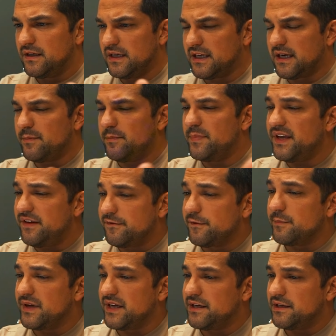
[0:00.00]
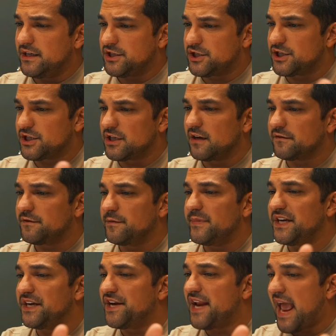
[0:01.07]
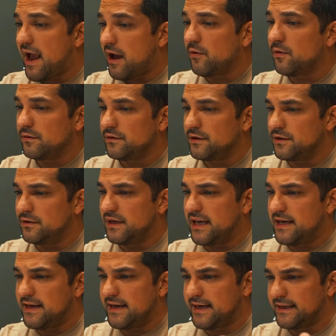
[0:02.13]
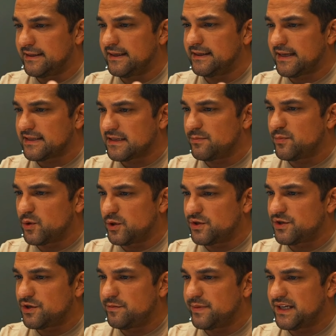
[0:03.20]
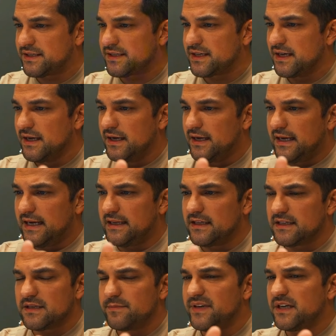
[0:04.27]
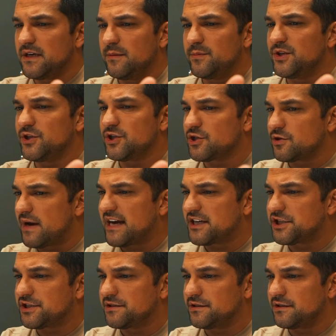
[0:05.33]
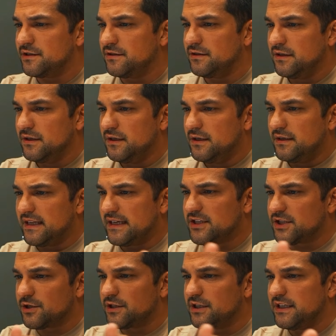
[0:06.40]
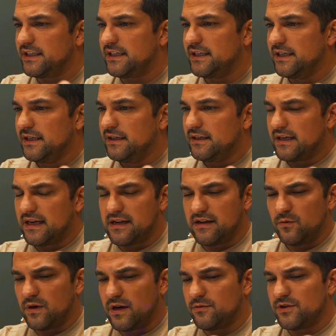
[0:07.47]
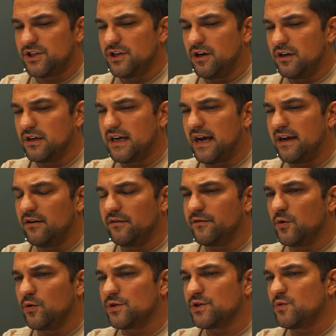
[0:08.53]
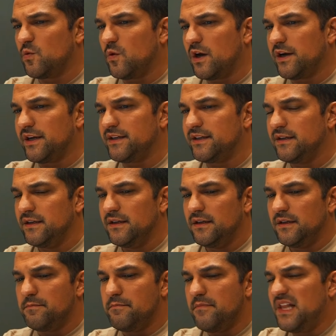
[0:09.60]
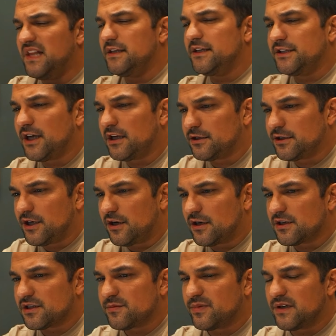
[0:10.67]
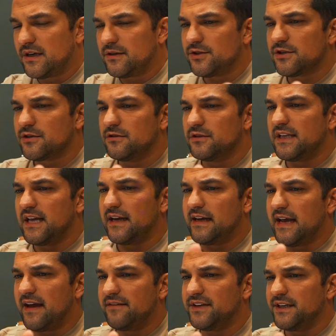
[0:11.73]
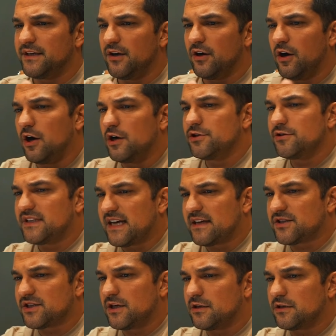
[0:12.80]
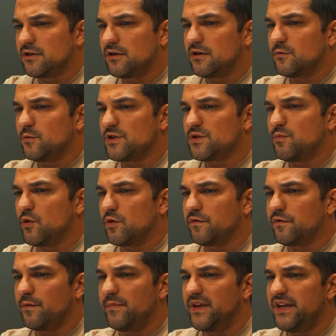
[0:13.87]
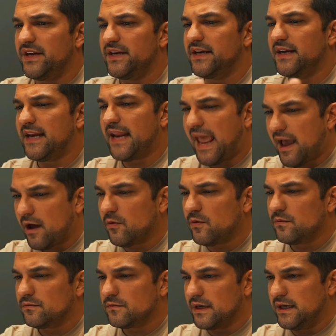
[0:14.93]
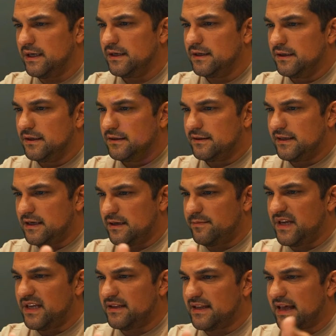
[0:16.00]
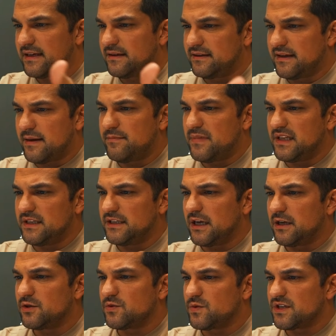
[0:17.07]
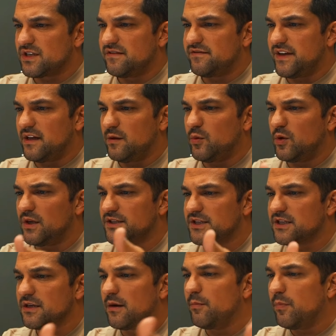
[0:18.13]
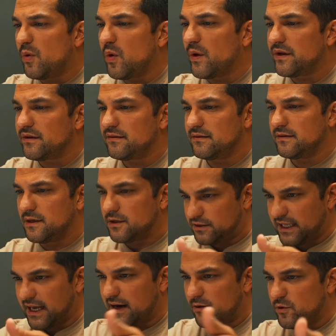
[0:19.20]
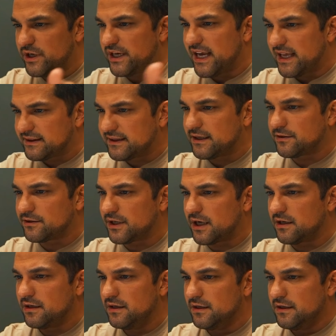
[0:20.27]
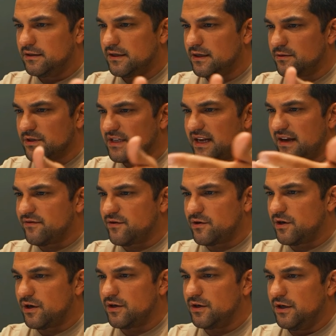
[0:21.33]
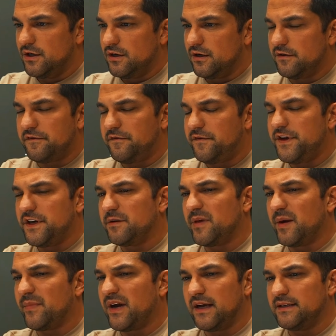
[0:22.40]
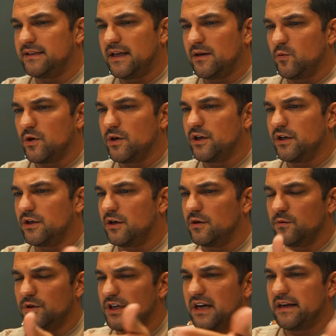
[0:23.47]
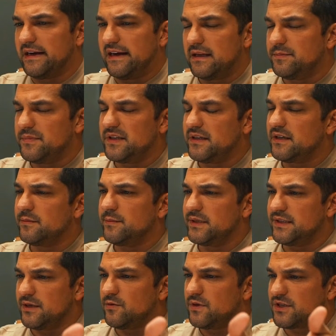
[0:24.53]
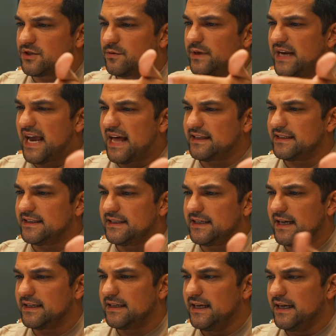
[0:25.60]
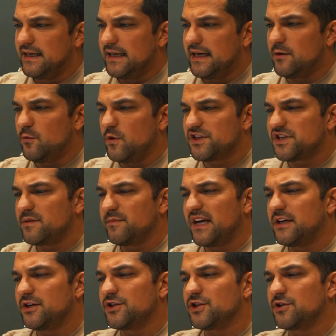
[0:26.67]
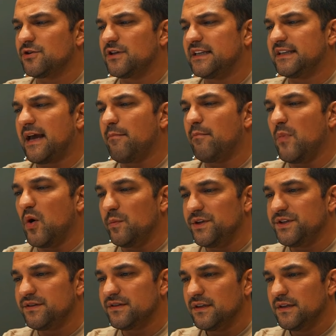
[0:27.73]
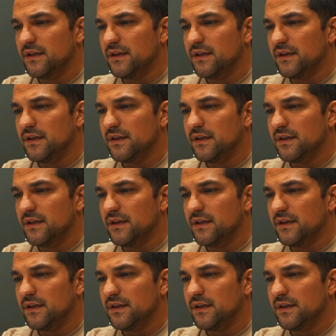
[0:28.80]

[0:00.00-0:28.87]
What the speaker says: it can be for me. It's just not for me now. And I think that's important too because it doesn't become a distraction. Like certainly when I was young, I of course wanted $1 million cars, but I understood that having $100,000 car was more for me now, right? Didn't mean that that $1 million wasn't available at some point, that I would get there or not. There was never a fear in my mind that working hard would not get me there, but there was the reality that it wasn't my concern at that moment,